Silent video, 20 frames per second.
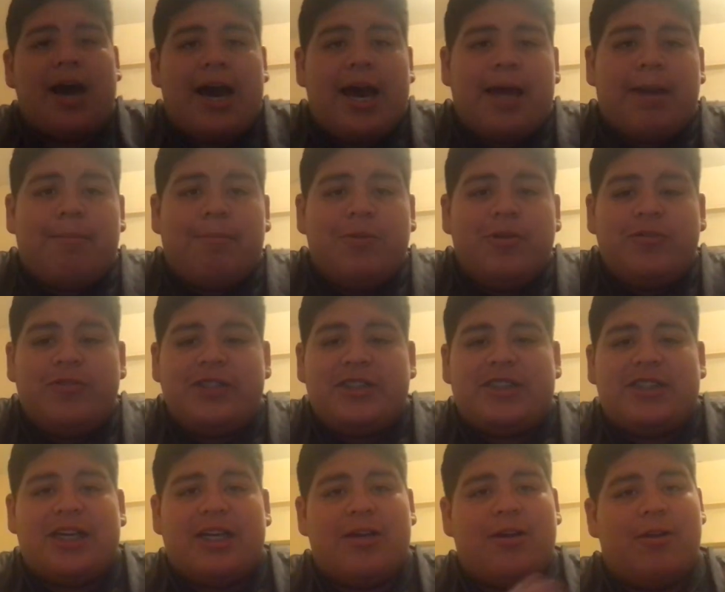I had a movie
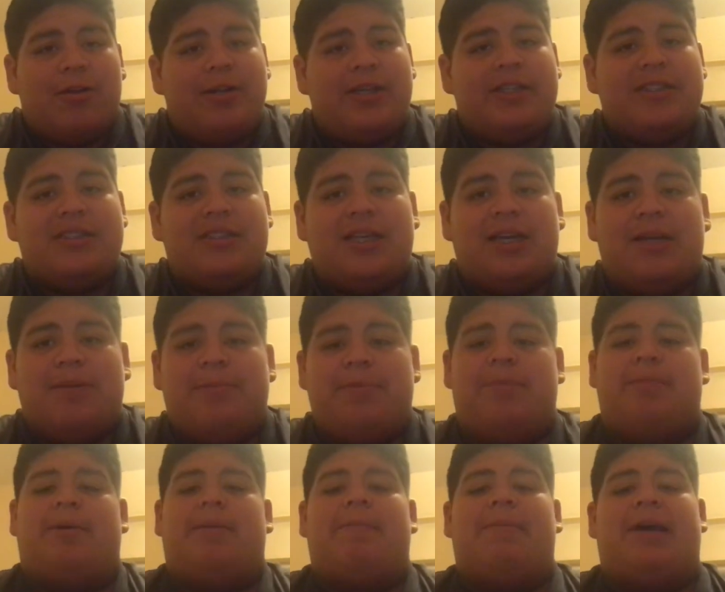set already set up
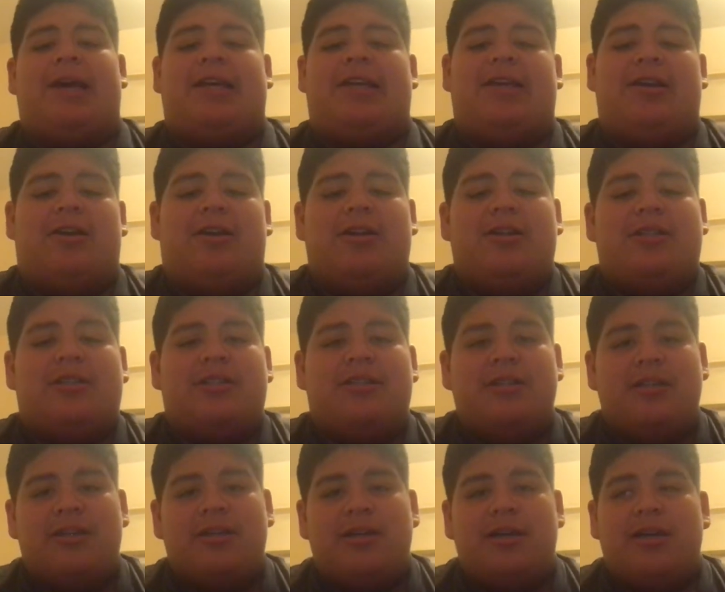in my backyard,
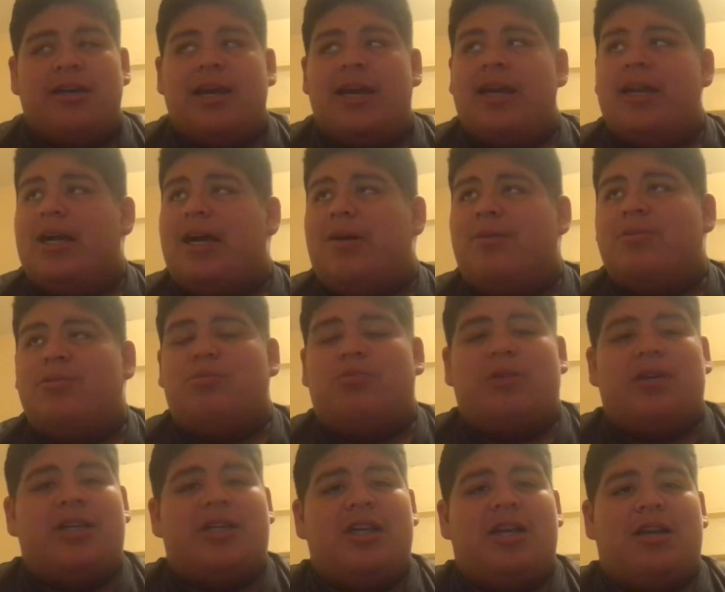and I was
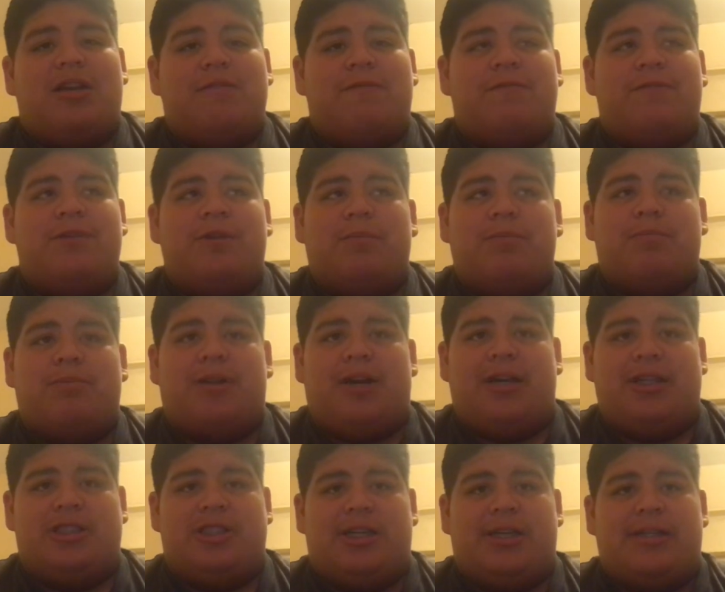working on a film
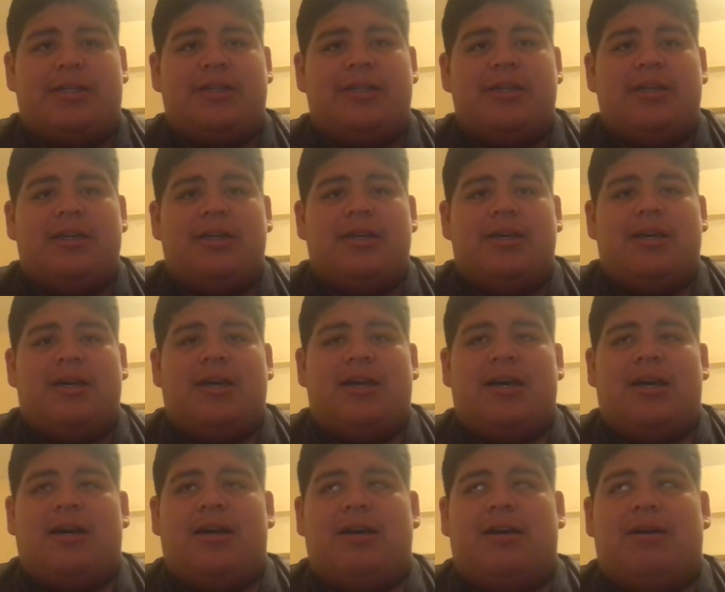project.
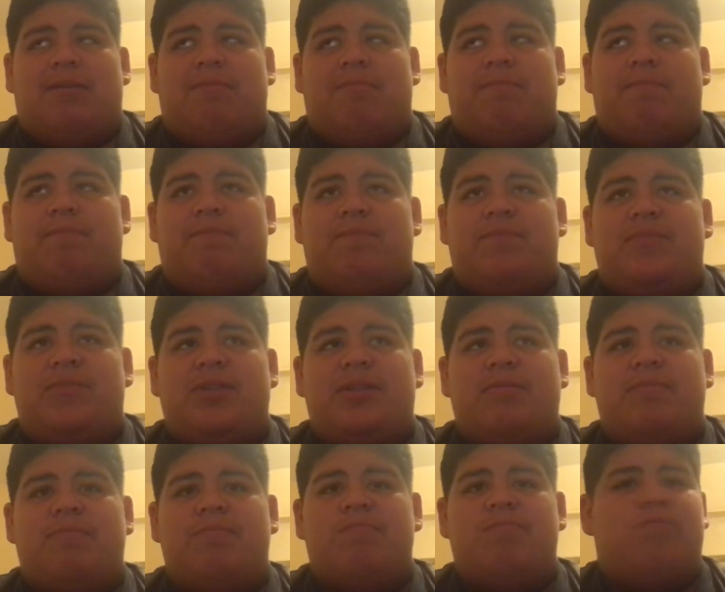Um,
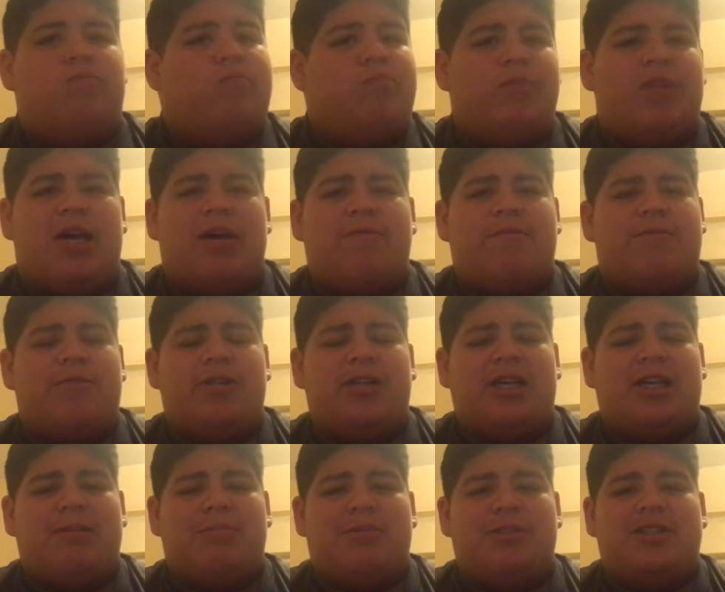not for
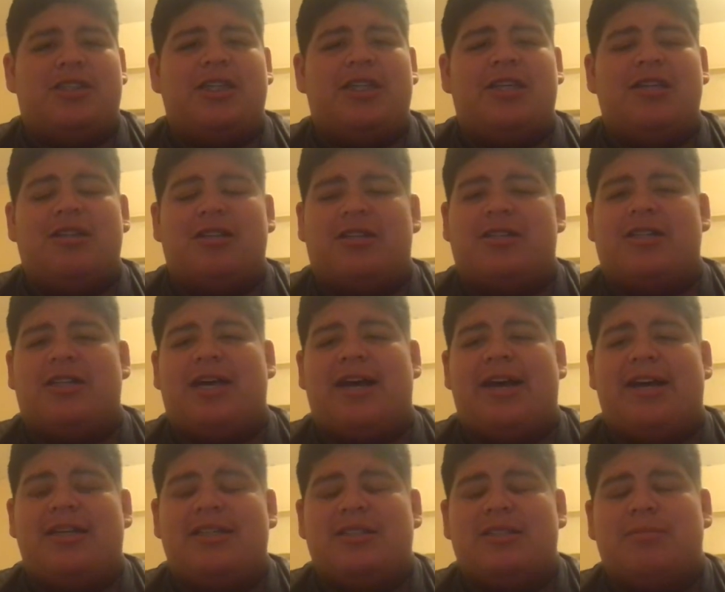like a particular
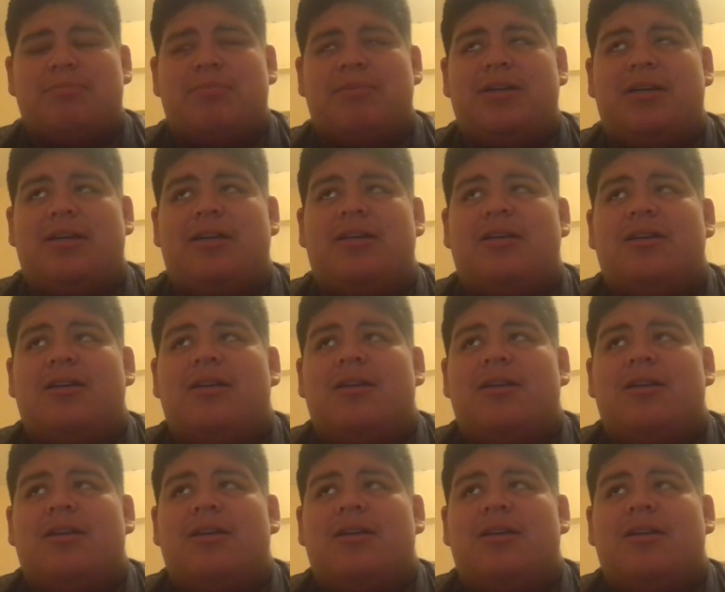class, but